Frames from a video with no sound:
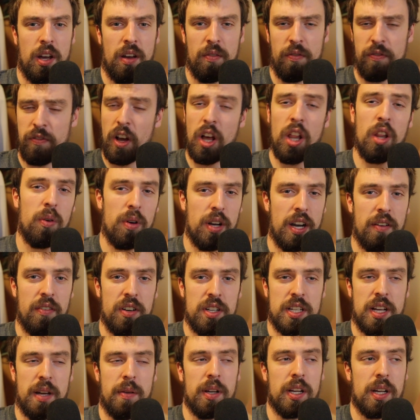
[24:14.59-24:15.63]
follow it every
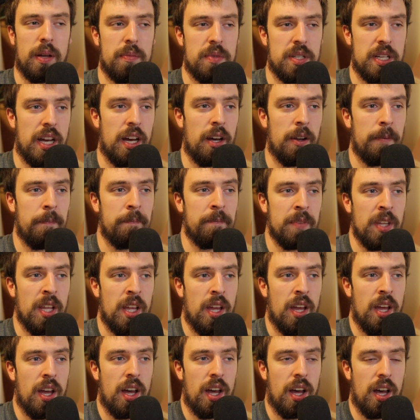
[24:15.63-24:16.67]
time it comes out,
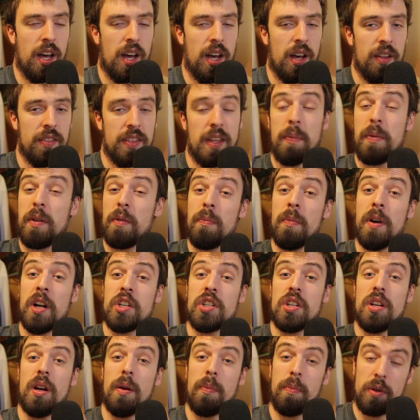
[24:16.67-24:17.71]
that'd be
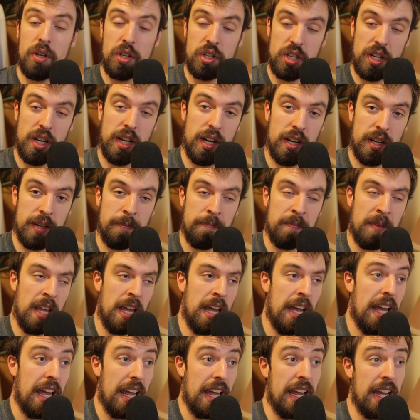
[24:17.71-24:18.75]
much appreciated.
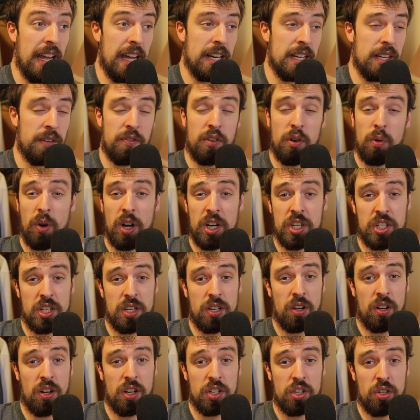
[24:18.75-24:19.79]
And if you're
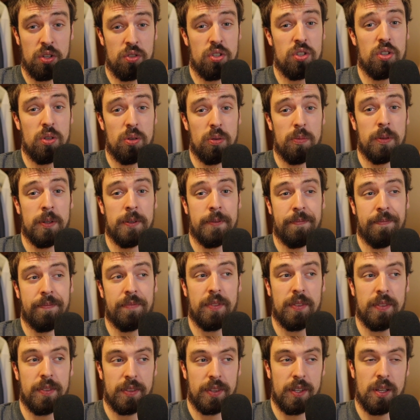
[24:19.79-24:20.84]
watching on YouTube,
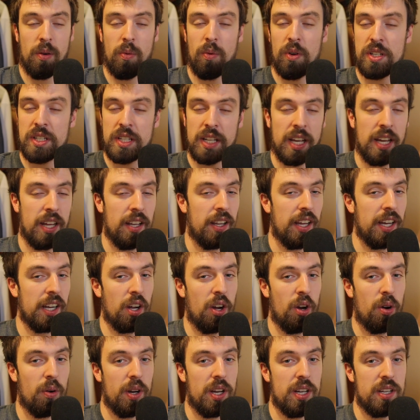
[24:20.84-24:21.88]
once again, like
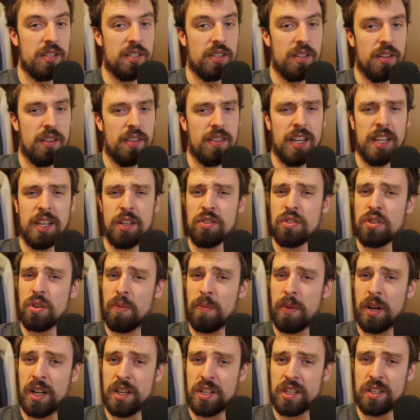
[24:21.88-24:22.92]
always, thank you so
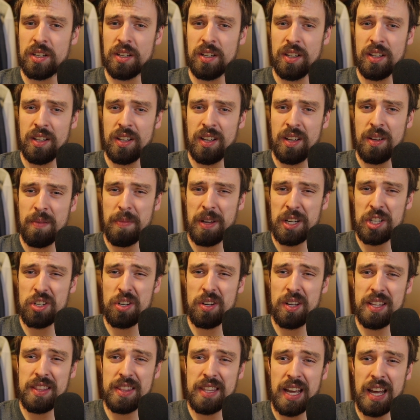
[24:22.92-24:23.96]
much. Make
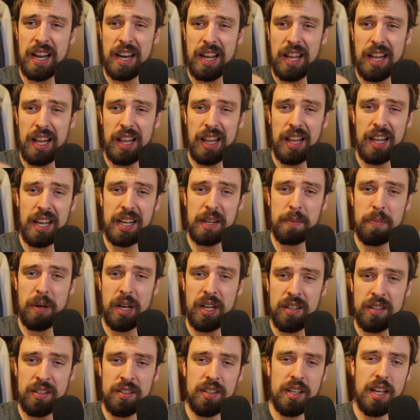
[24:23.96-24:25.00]
sure you hit that like
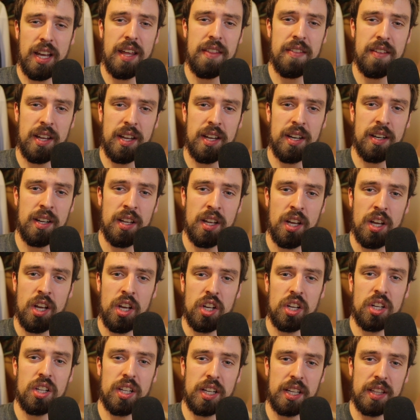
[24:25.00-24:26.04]
button and then
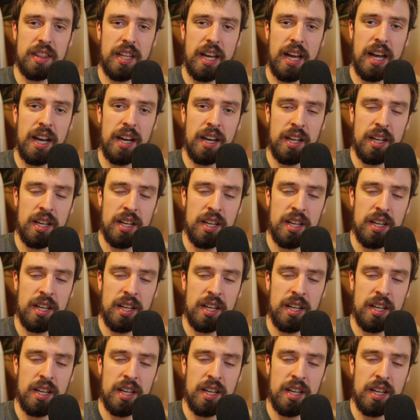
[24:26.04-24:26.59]
click that